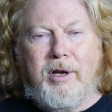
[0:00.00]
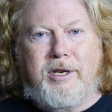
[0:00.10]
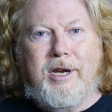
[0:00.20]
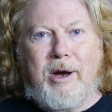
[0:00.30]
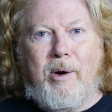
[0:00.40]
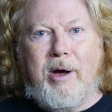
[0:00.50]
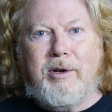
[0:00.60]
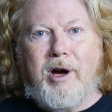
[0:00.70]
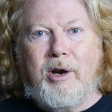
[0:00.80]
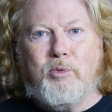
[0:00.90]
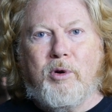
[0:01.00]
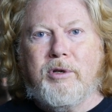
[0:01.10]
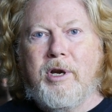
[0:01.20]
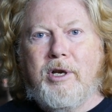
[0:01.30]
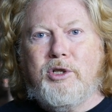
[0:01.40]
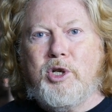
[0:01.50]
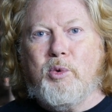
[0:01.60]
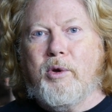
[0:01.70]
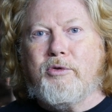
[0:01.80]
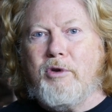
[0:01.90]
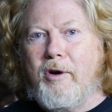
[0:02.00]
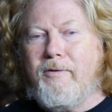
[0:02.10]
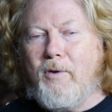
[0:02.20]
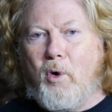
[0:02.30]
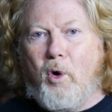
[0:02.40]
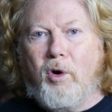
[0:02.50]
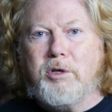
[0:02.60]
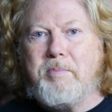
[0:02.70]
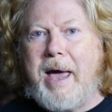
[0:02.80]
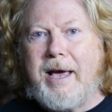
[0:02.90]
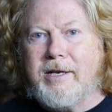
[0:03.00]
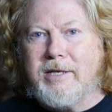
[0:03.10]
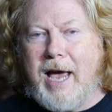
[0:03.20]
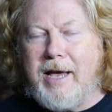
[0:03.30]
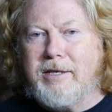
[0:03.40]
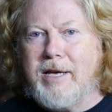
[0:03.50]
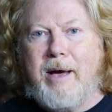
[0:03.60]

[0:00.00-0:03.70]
I'd want 2 or 3 or 4 spare cassettes.